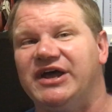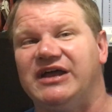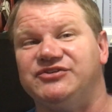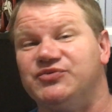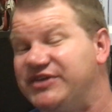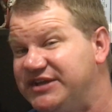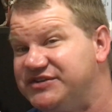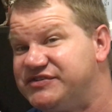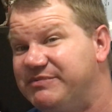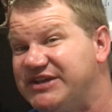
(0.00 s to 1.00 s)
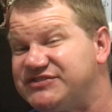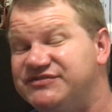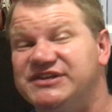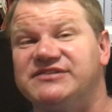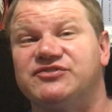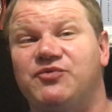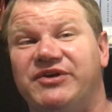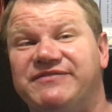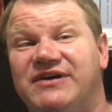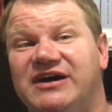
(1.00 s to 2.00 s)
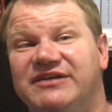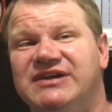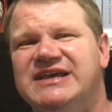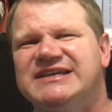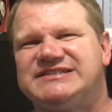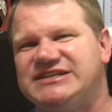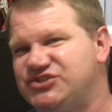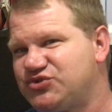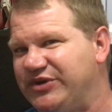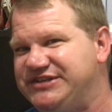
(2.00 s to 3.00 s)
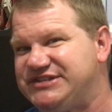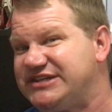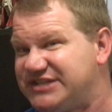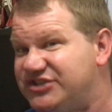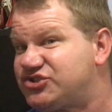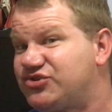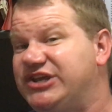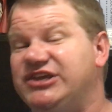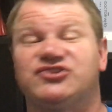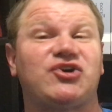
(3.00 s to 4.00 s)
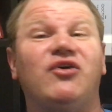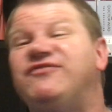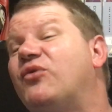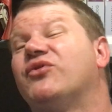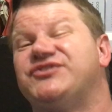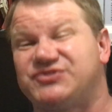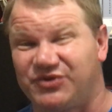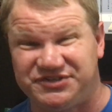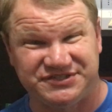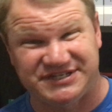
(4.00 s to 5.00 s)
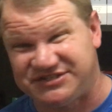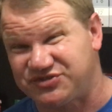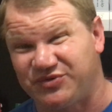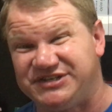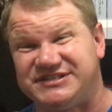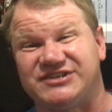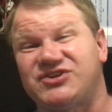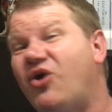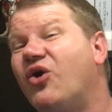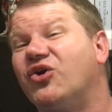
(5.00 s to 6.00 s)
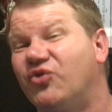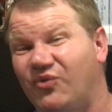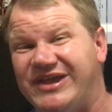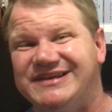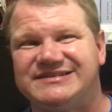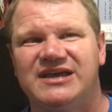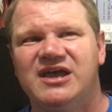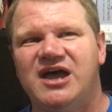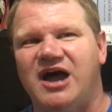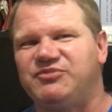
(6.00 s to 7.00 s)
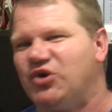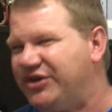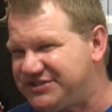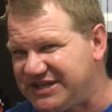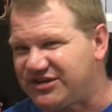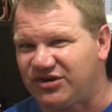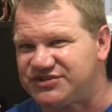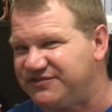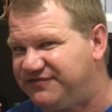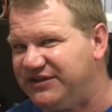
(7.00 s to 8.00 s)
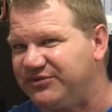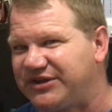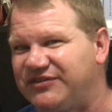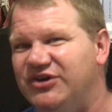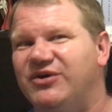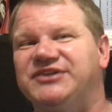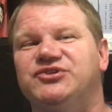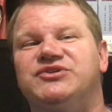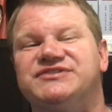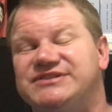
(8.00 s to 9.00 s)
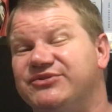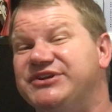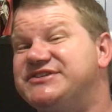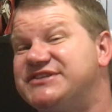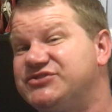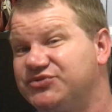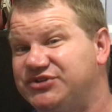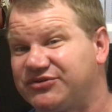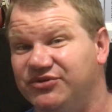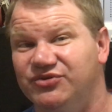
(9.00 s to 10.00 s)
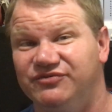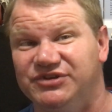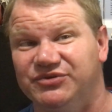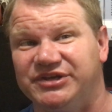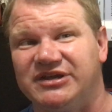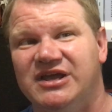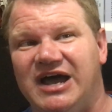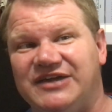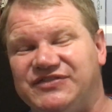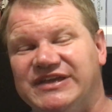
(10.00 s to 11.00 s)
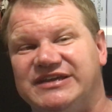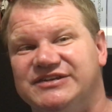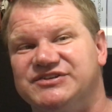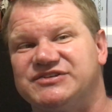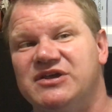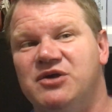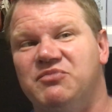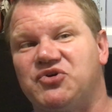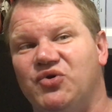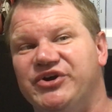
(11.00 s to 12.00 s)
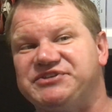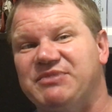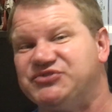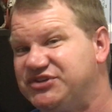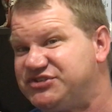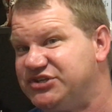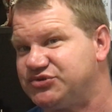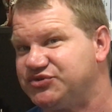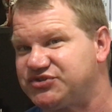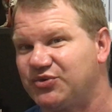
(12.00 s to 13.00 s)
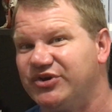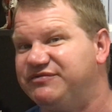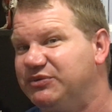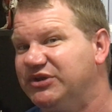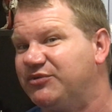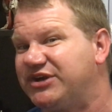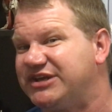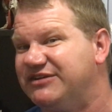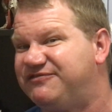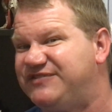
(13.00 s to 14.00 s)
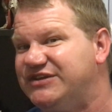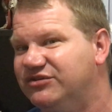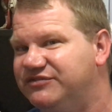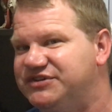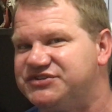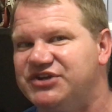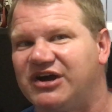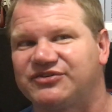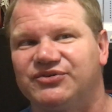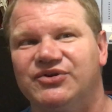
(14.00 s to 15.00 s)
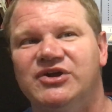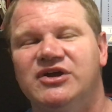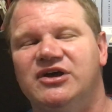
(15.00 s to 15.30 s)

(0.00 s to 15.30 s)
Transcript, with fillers: I do think it is the best of season 25. Season 26 is tricky because all four of the stories in season 26 are great. I'm going to say Curse of Fenric, though. I do consider it essential Doctor Who viewing. I think it is McCoy's most essential story if you really want to get a feel of his Doctor.